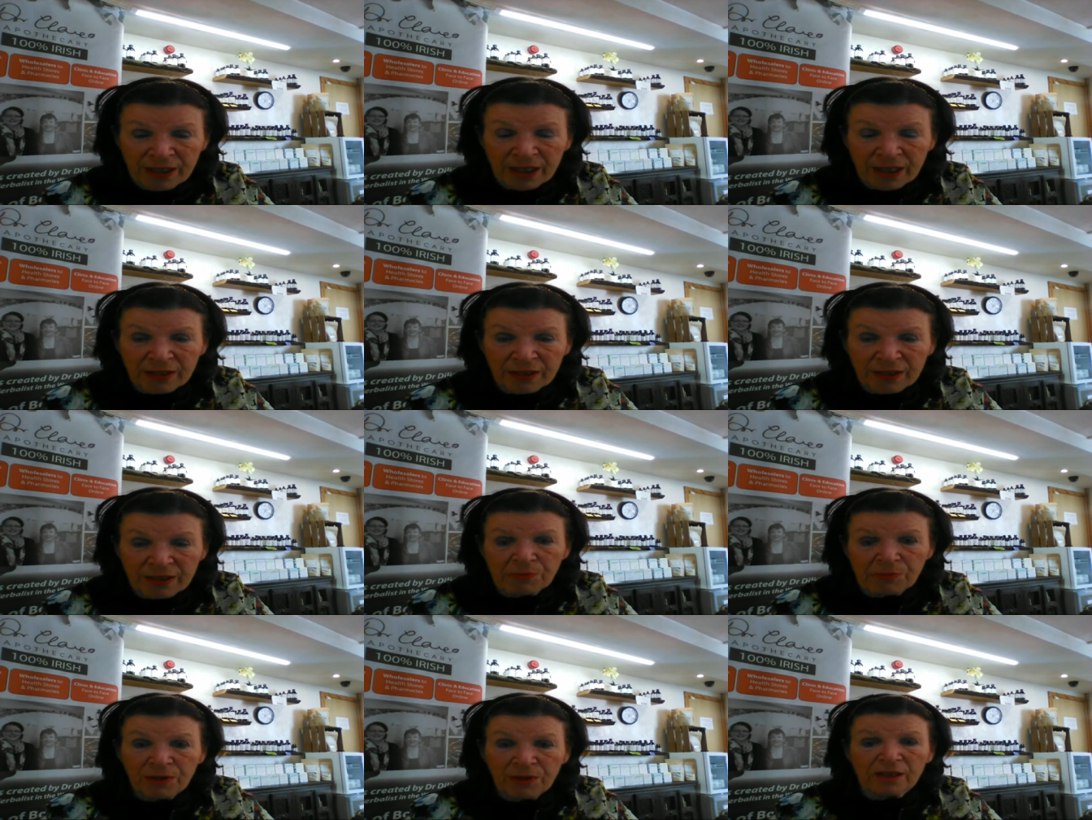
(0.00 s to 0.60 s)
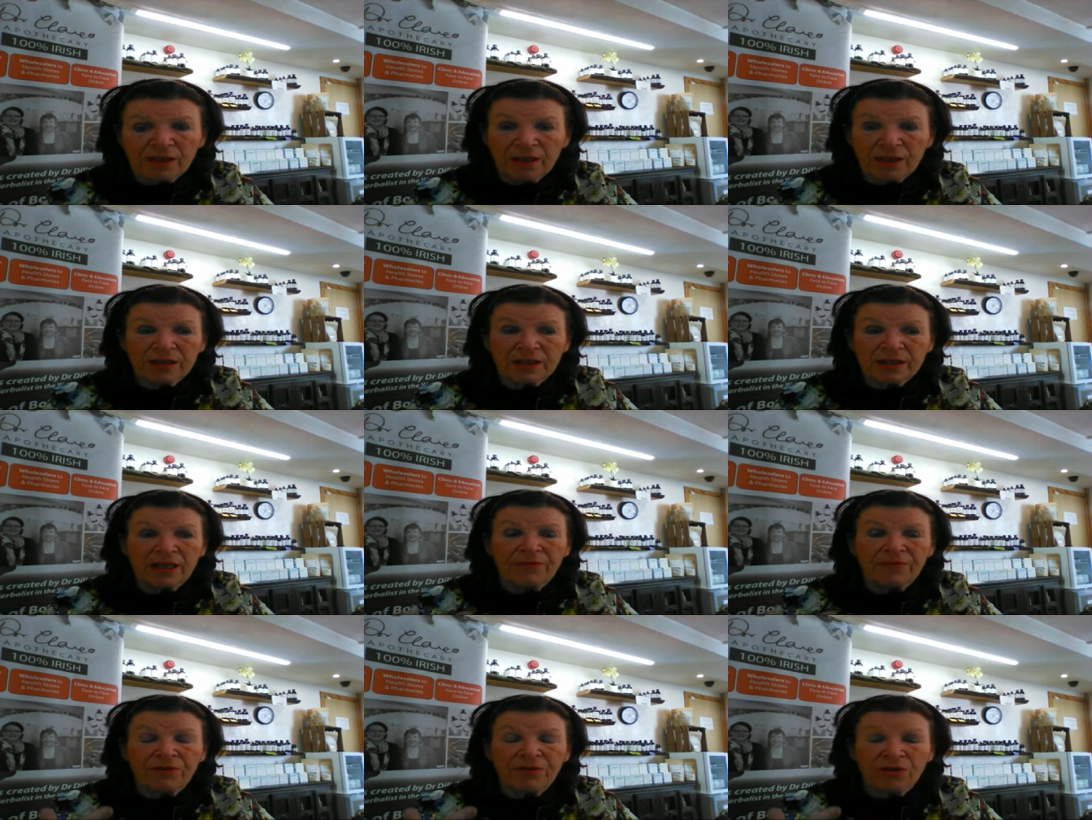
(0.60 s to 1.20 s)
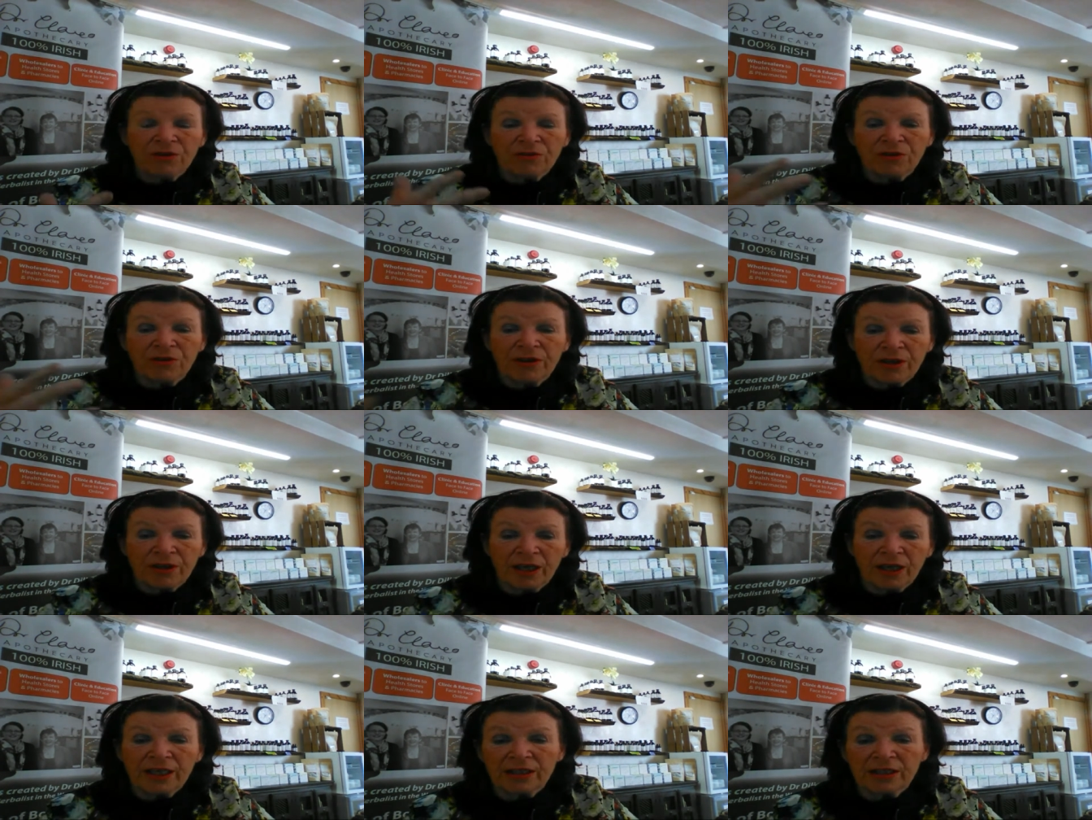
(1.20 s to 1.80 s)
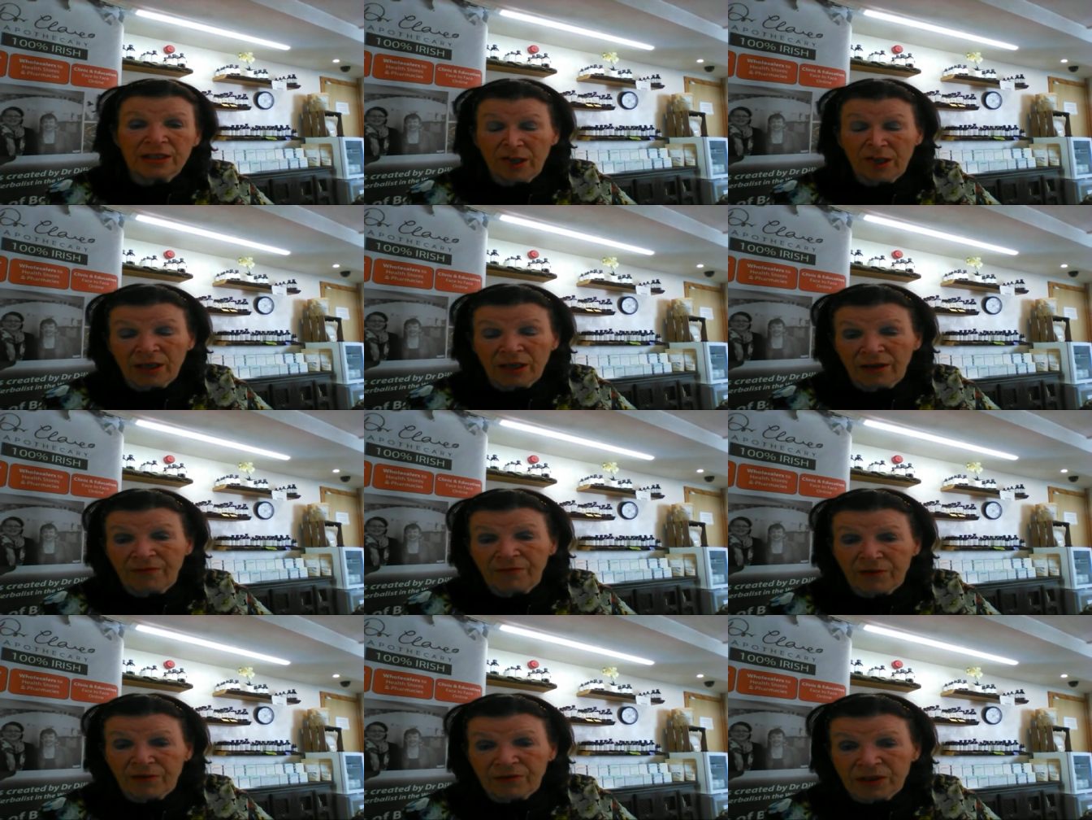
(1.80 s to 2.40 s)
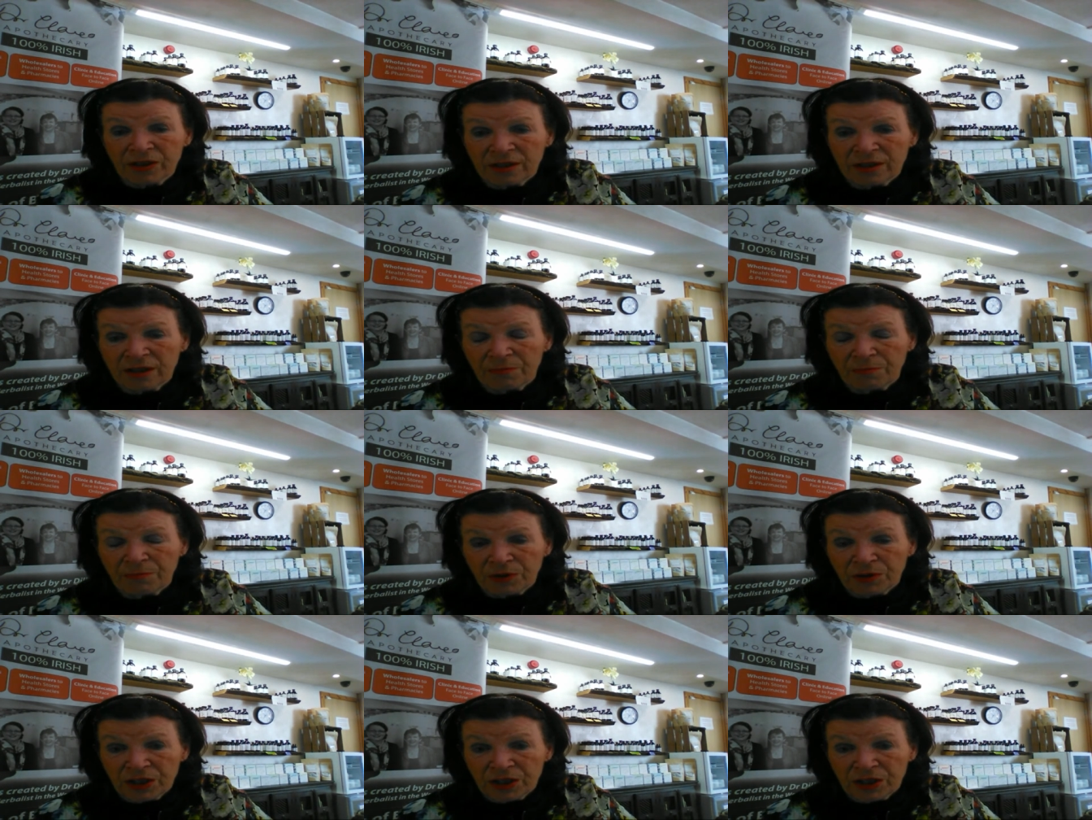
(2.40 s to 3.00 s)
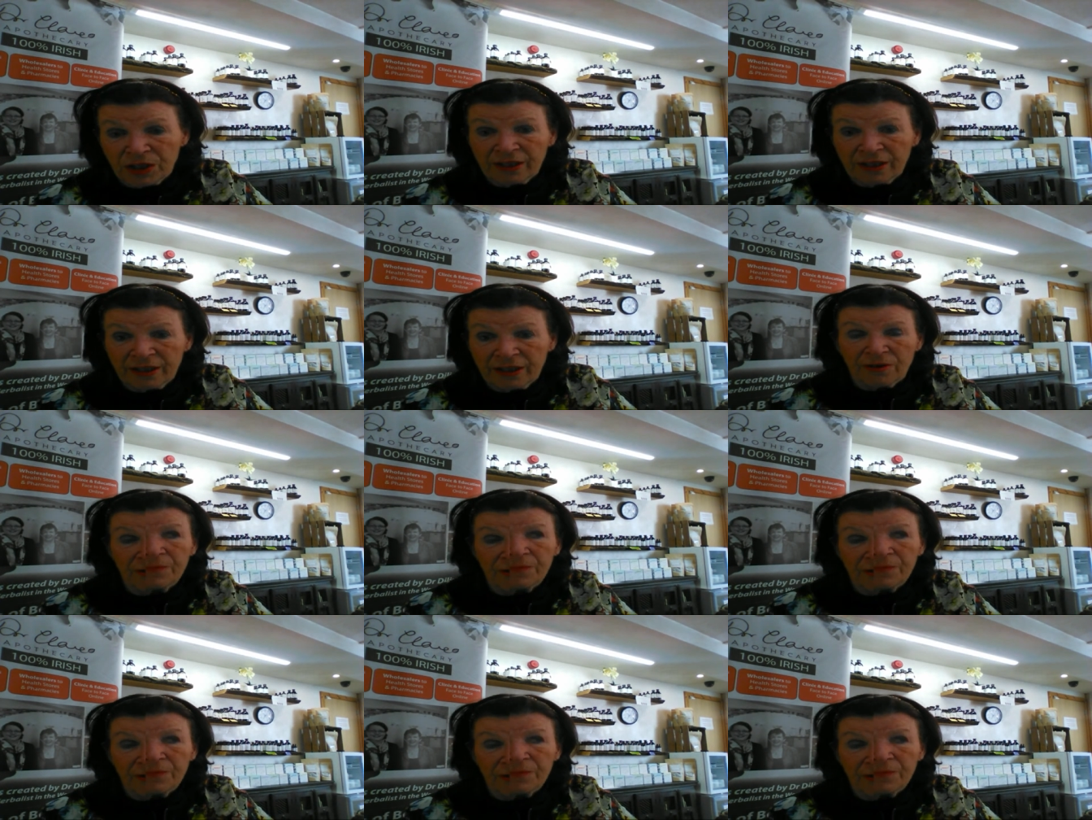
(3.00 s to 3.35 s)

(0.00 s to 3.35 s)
Because if you're in the height of the hay fever season in particular,